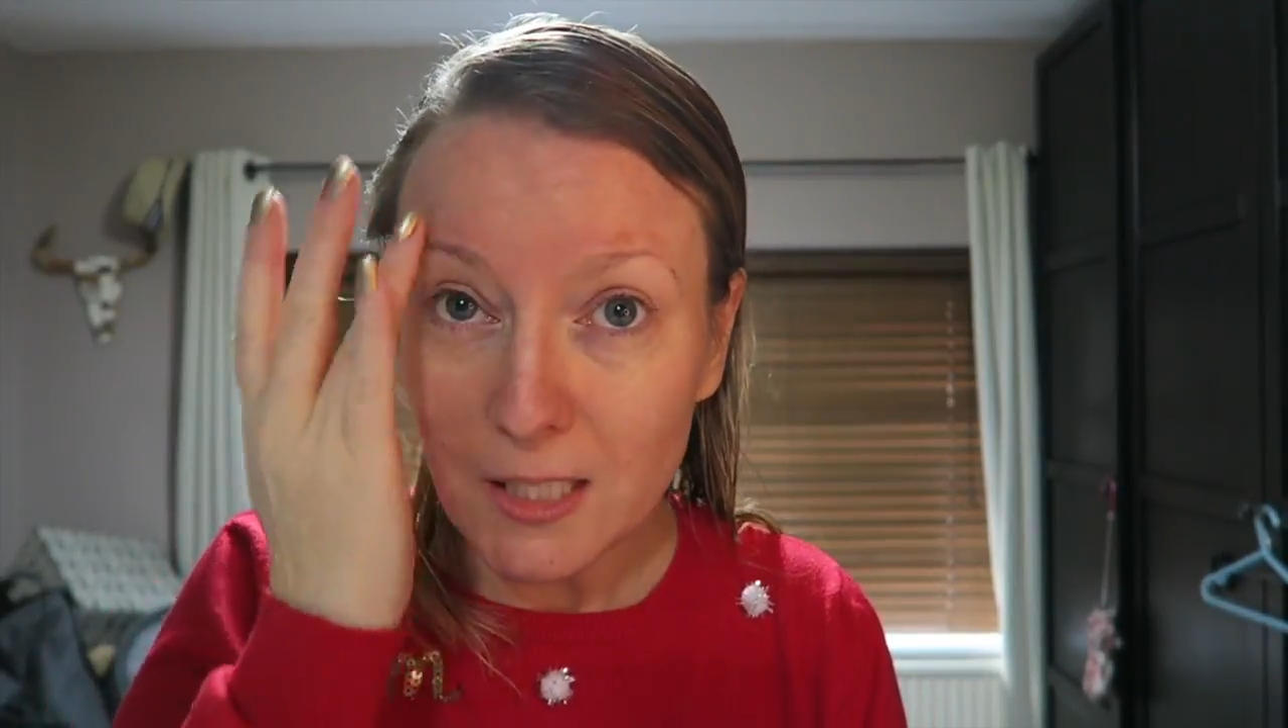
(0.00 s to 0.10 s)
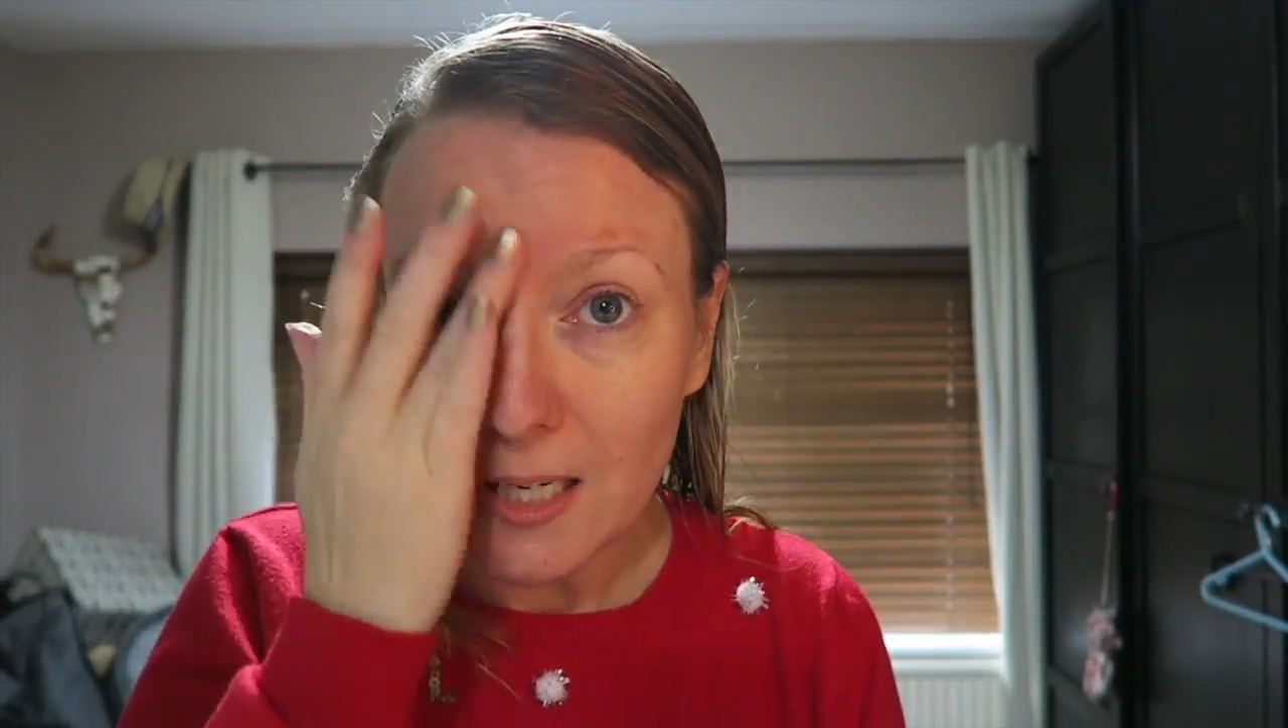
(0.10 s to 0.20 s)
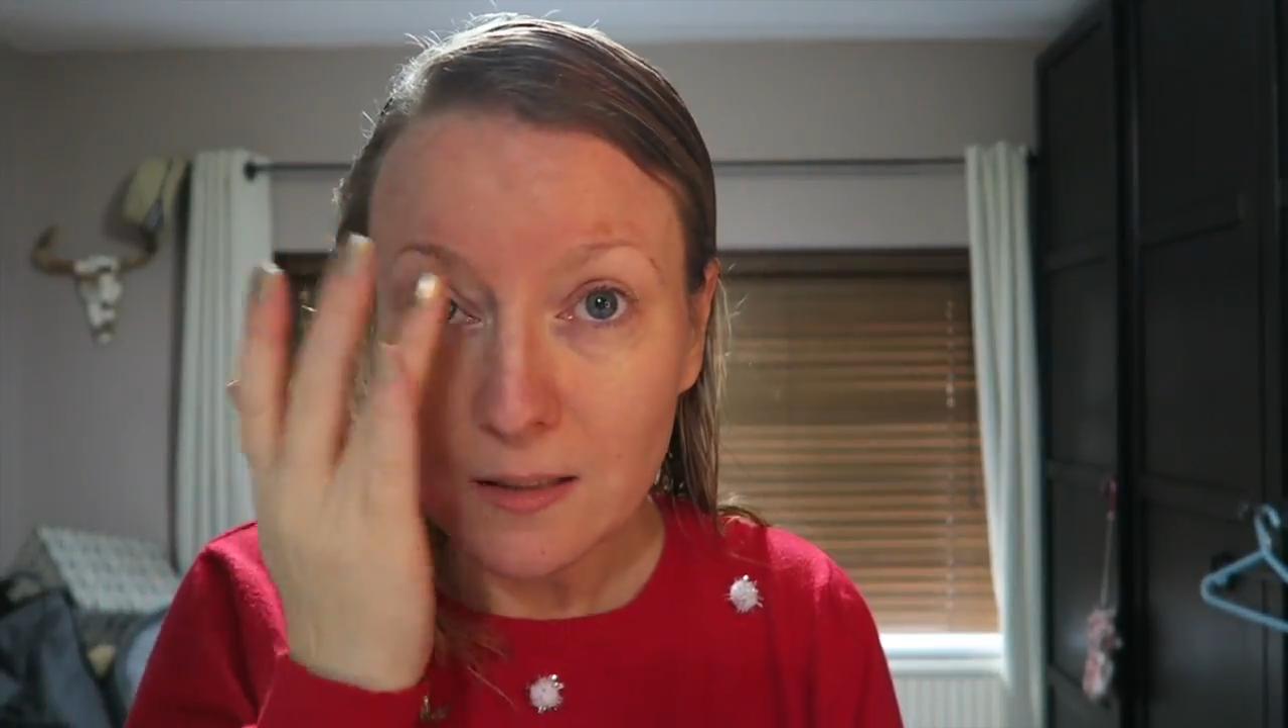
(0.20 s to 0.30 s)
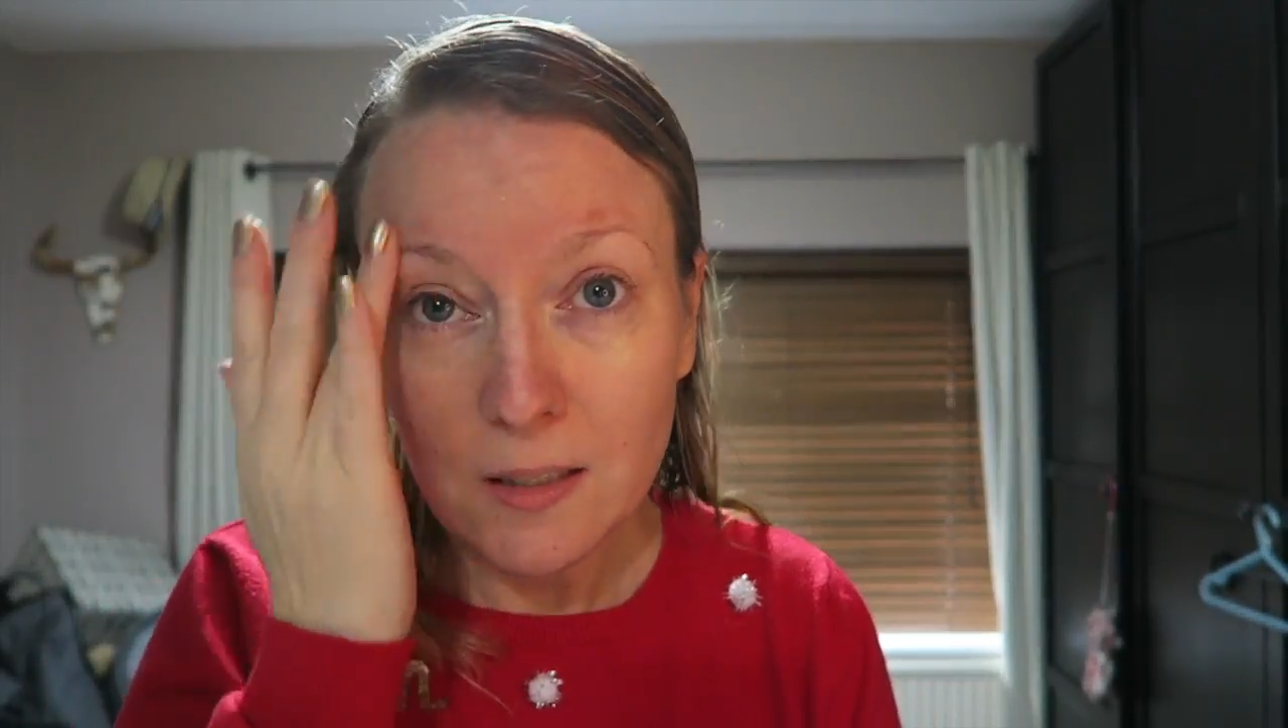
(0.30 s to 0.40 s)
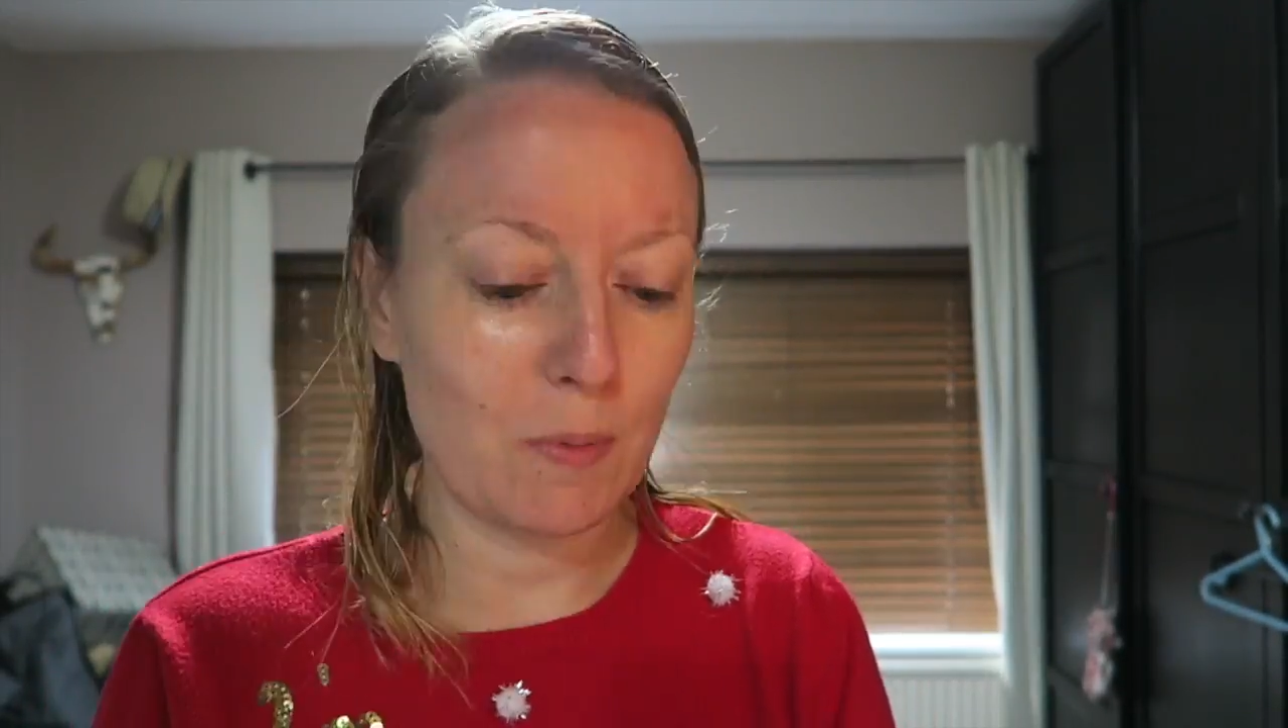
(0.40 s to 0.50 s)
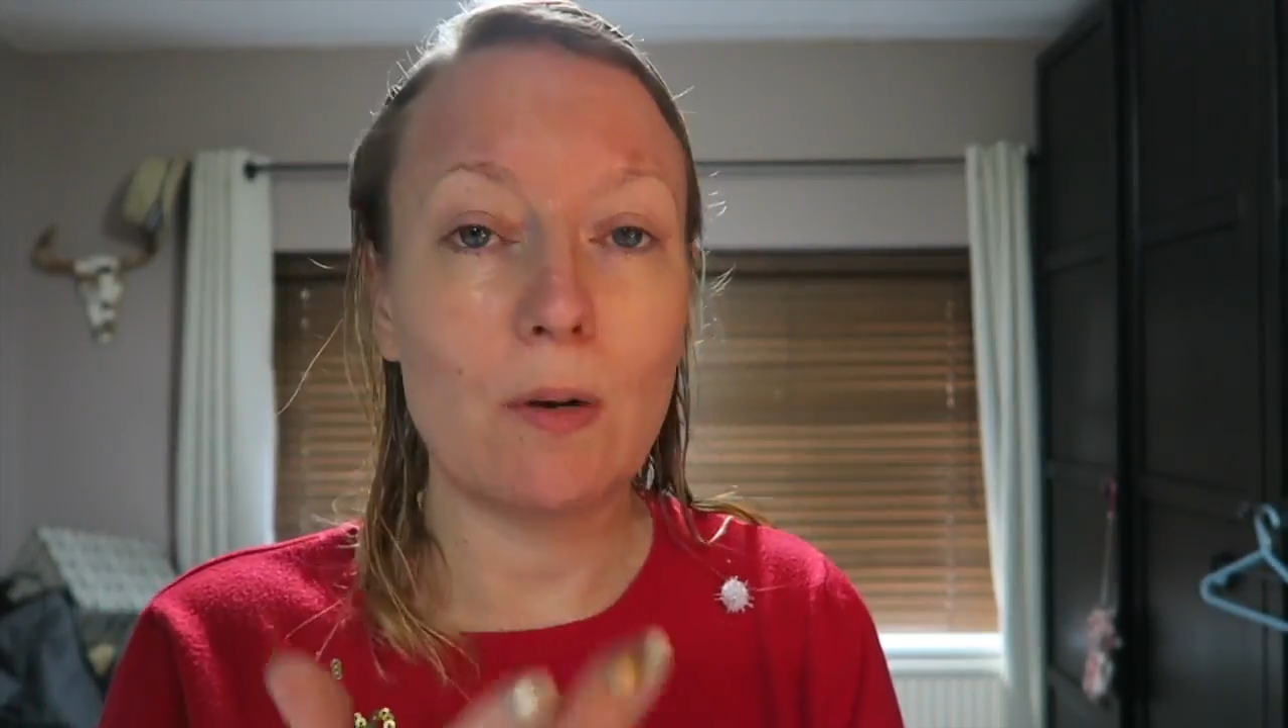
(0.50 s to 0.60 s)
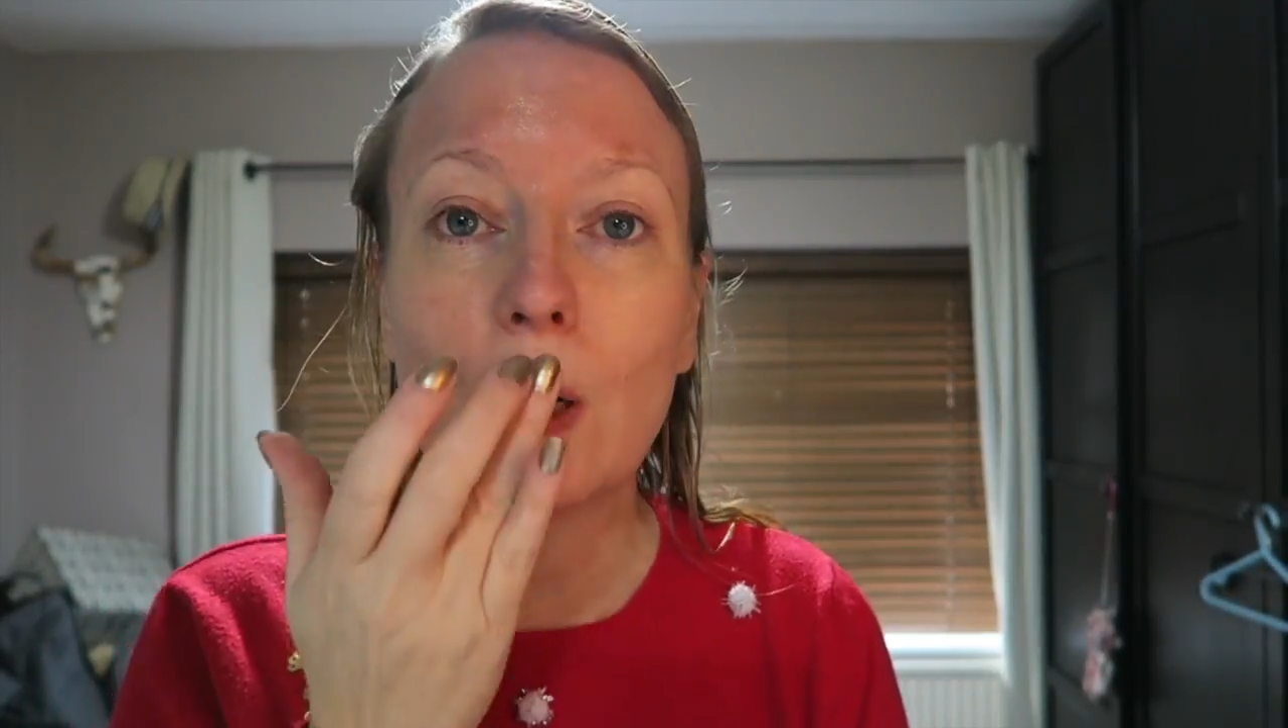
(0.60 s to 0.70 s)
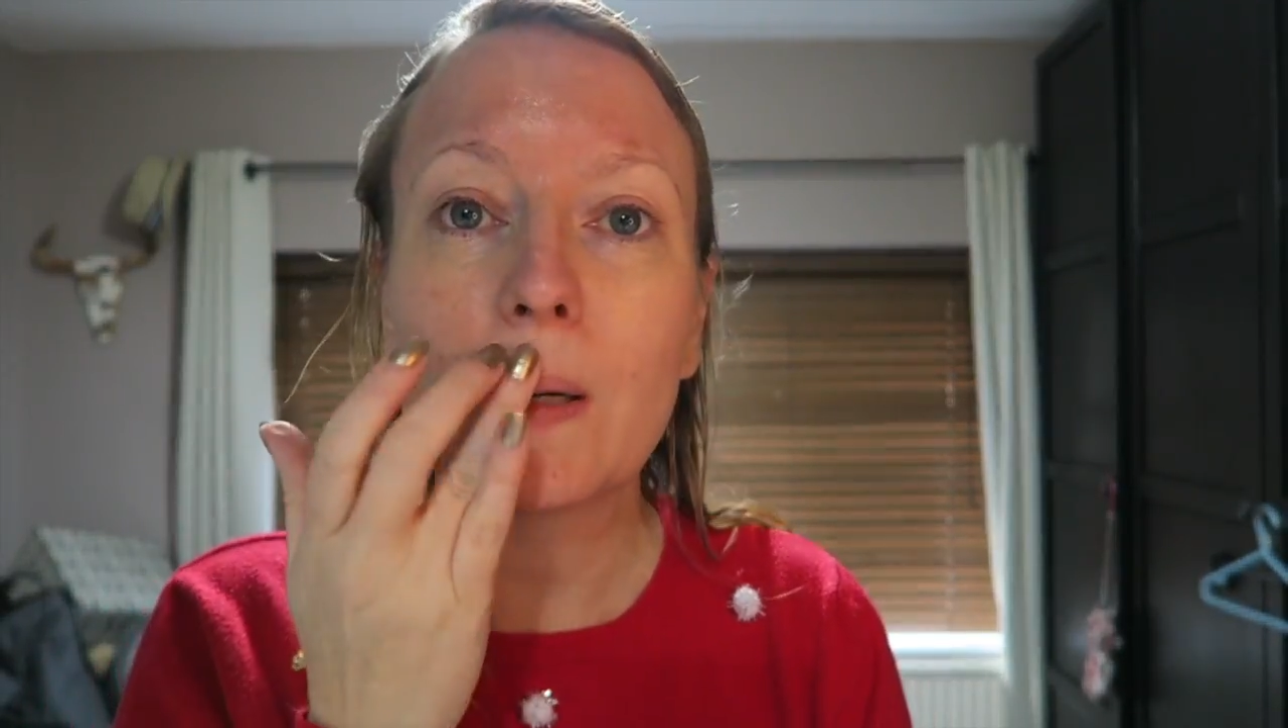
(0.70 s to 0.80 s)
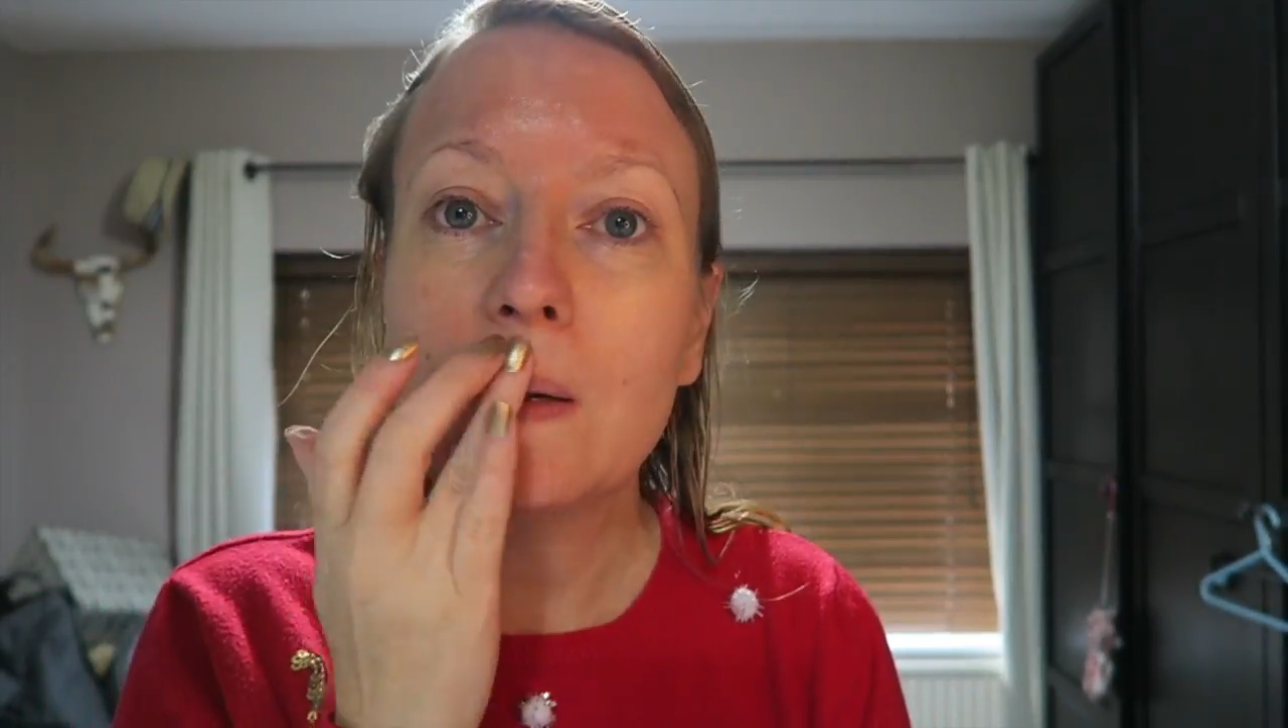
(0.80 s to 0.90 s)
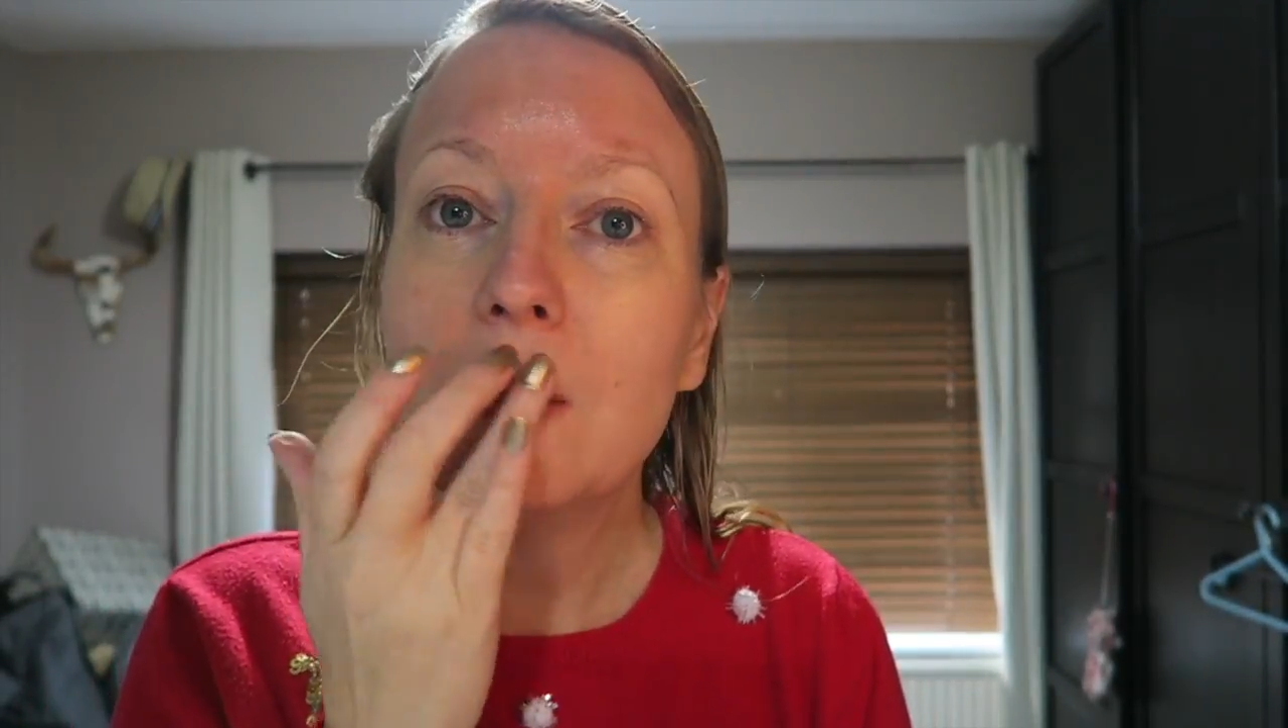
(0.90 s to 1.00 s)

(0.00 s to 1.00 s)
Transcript: at 12 o'clock,